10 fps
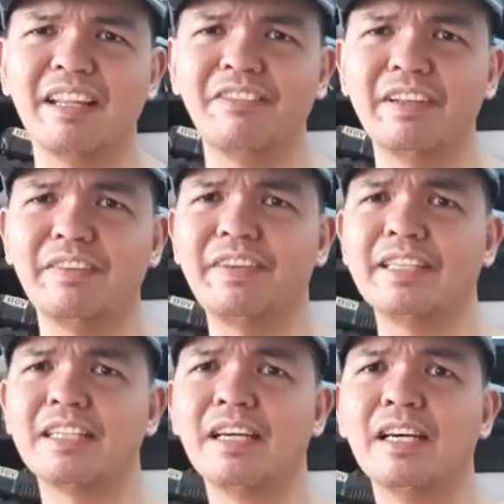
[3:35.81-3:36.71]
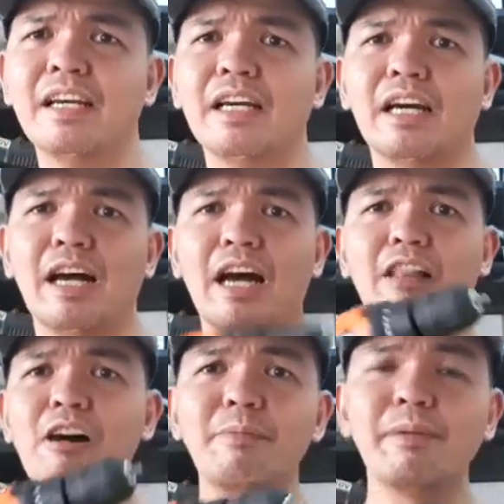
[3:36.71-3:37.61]
the Philippines.
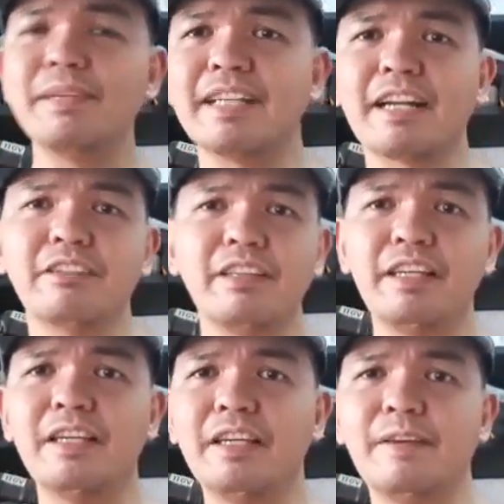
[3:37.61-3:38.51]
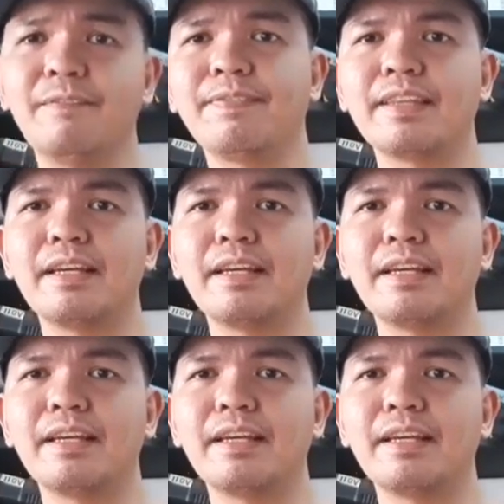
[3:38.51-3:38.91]
Lomvum is actually